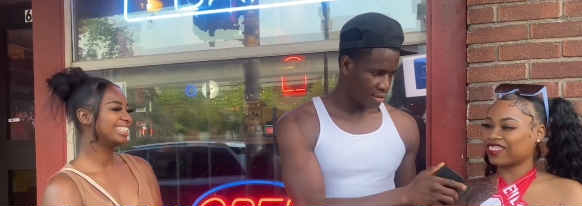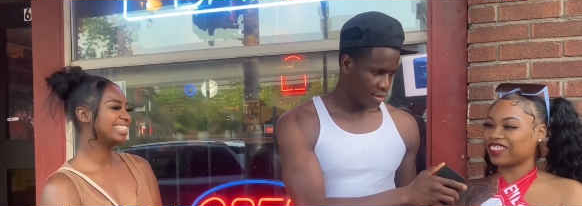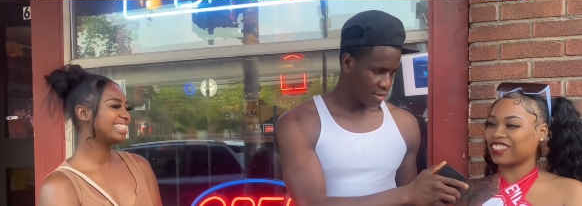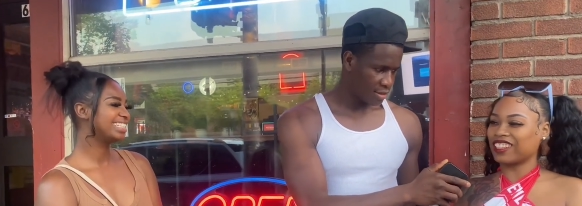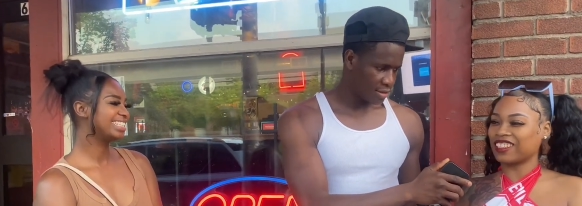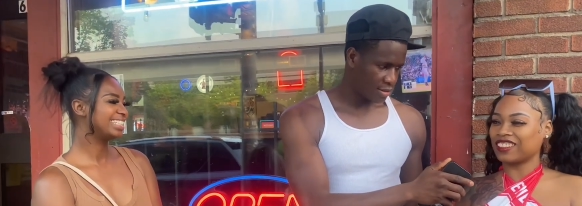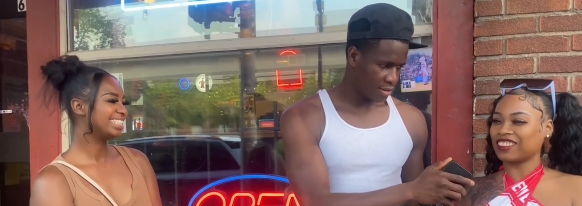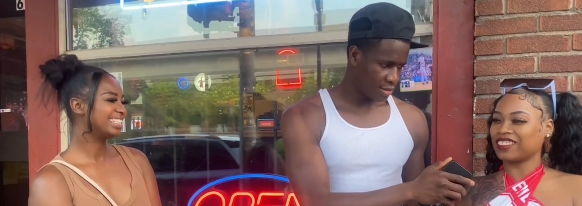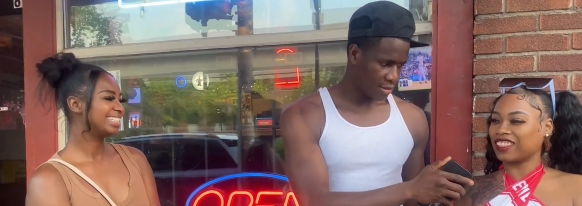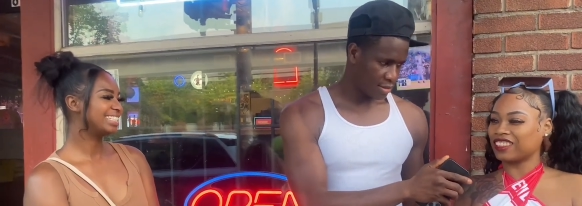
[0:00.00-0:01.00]

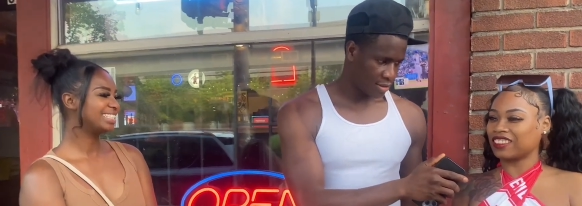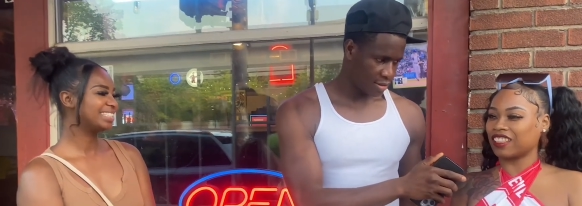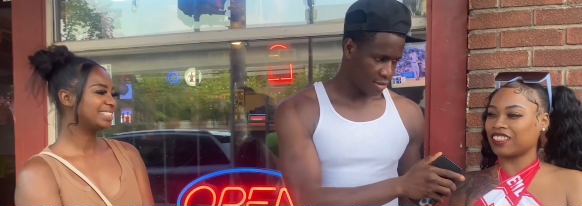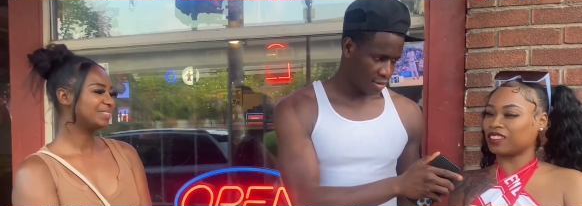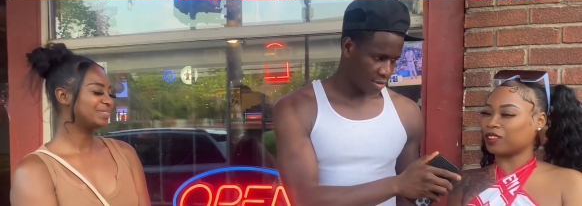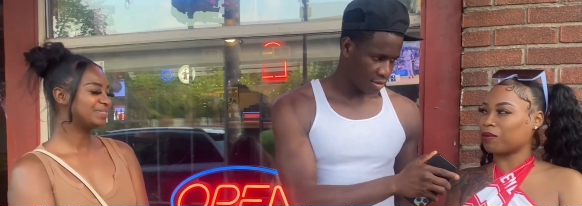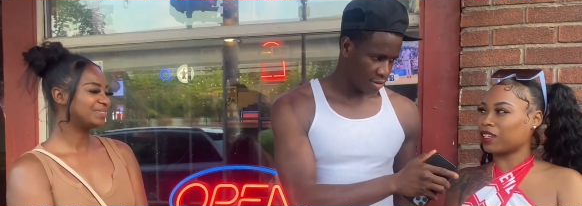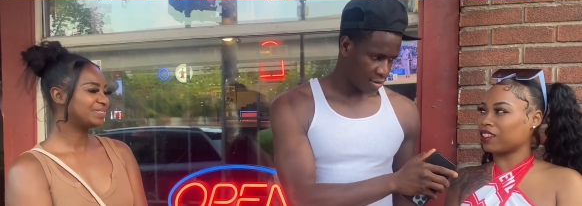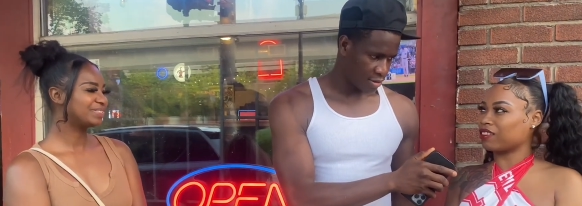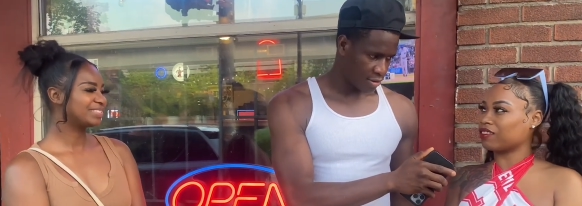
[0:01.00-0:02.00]
Speaker 1: Because it's
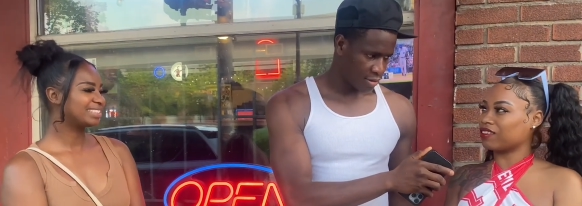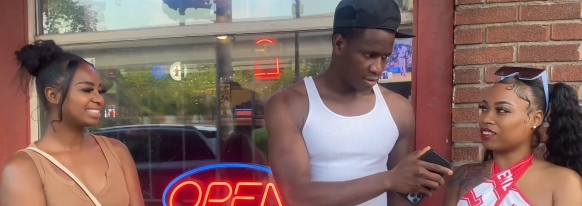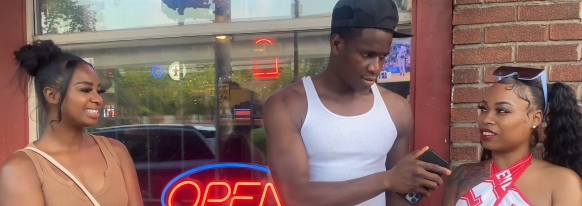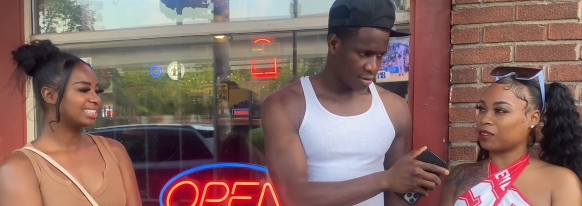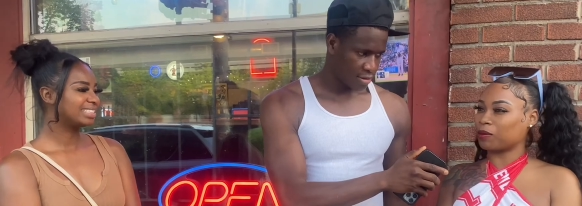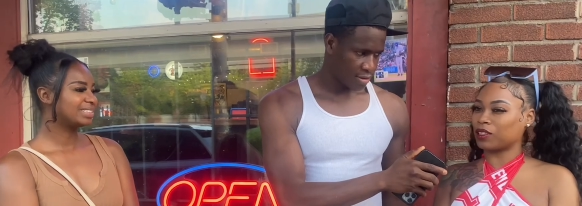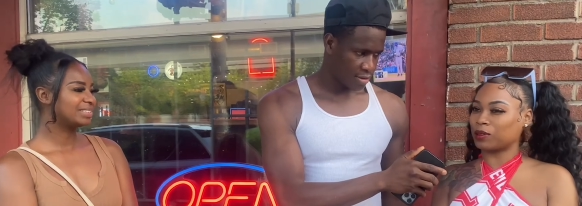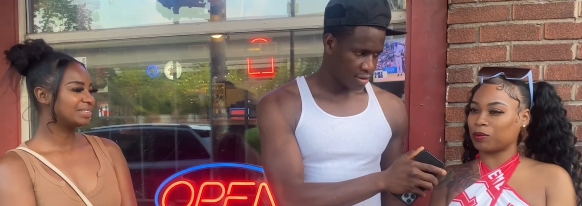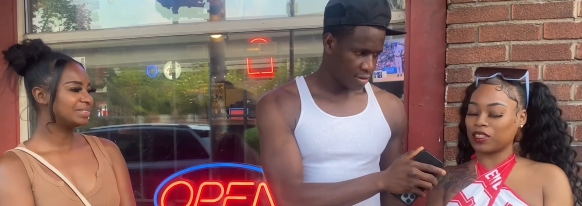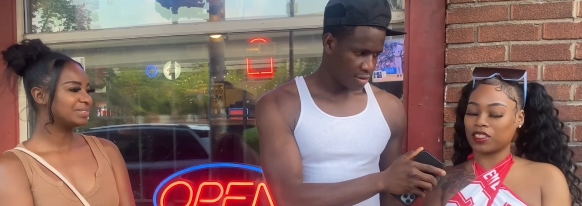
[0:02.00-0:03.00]
intimate. It's
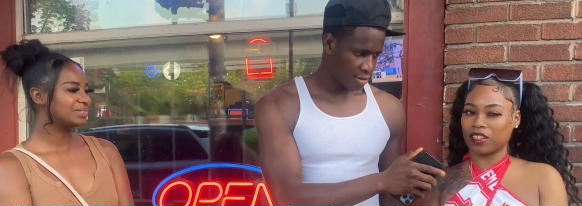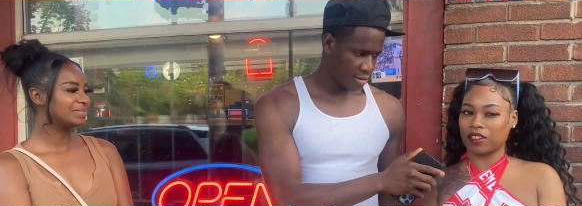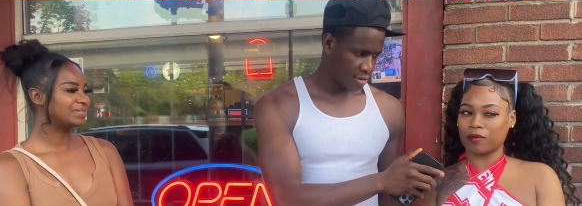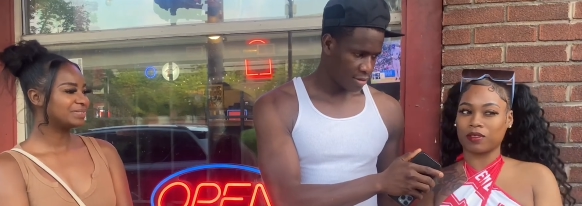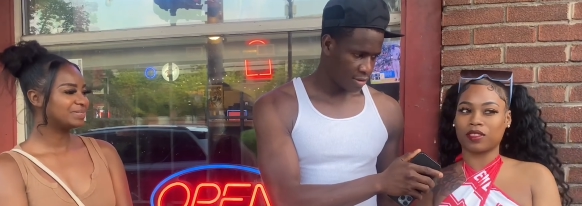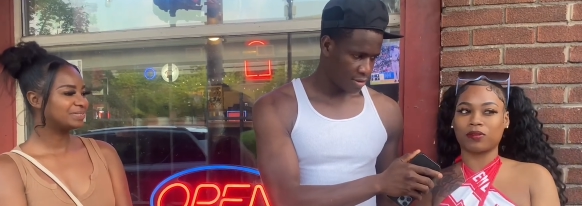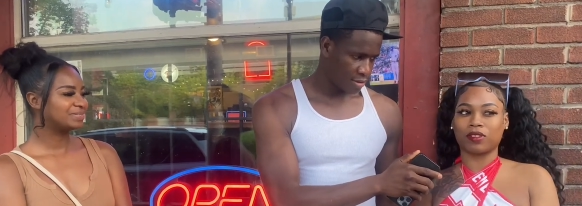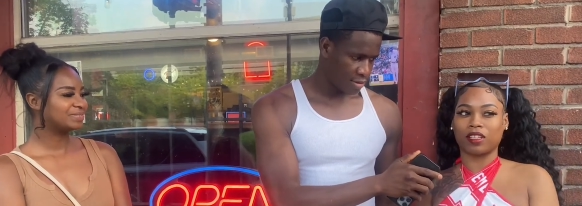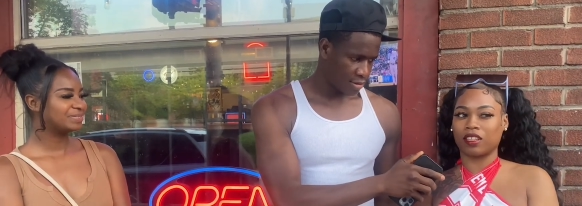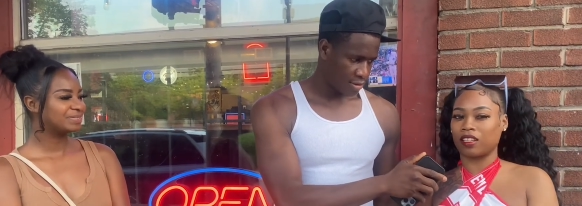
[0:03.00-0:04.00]
supposed to be shared
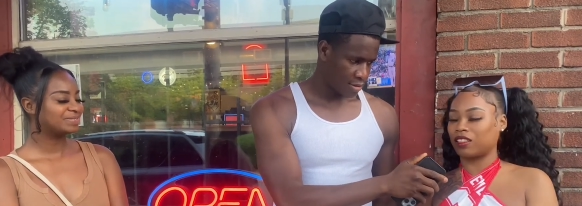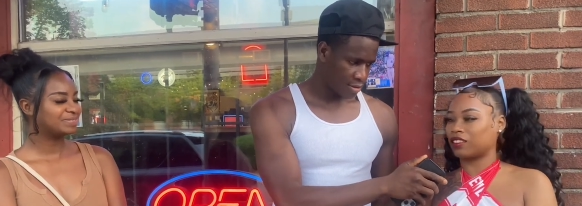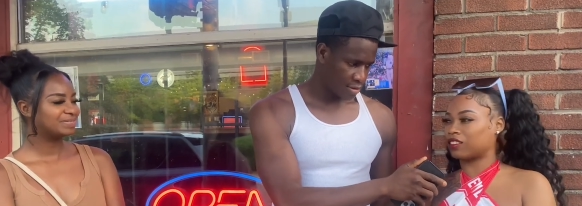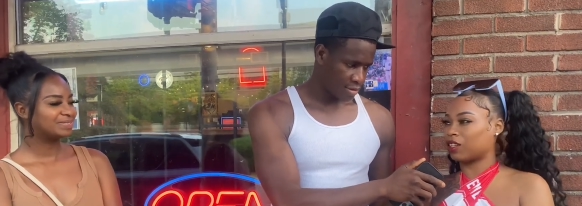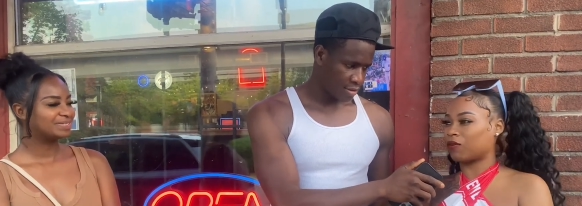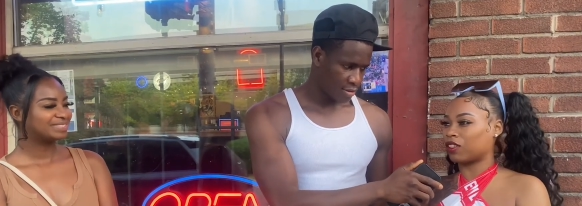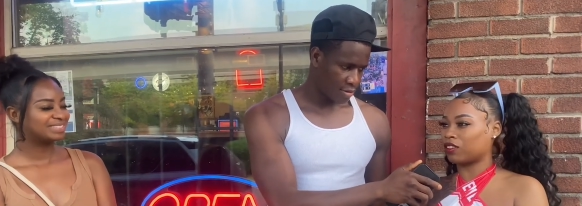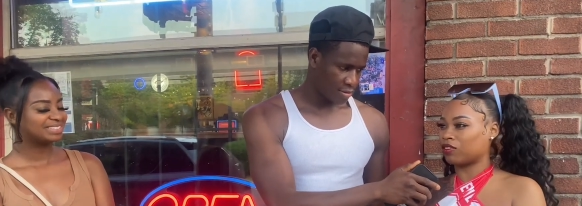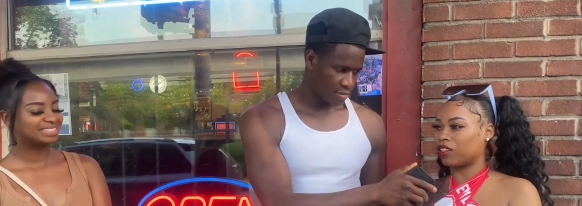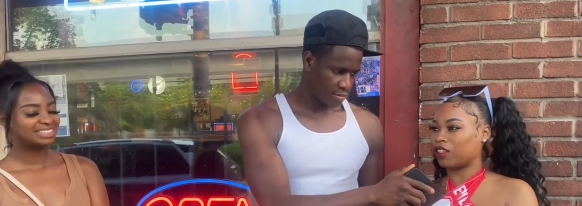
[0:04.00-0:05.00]
between
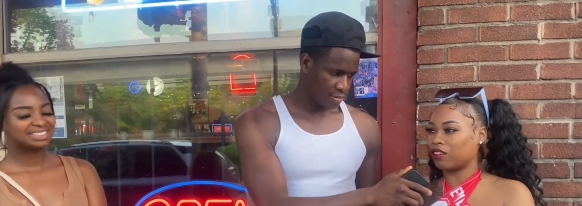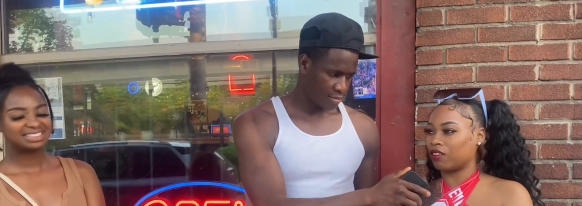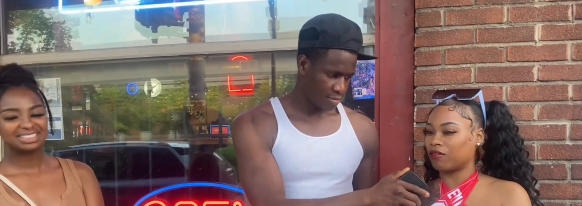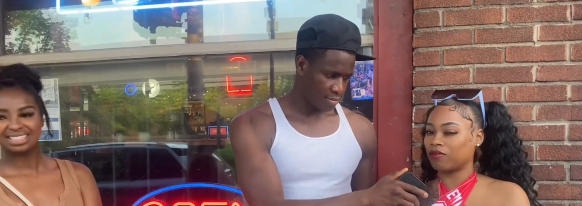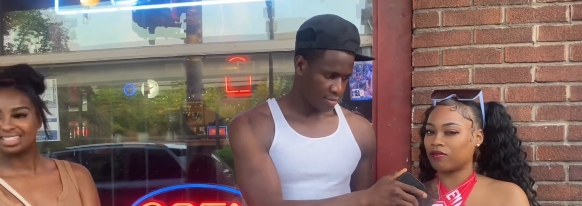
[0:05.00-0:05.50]
someone you love.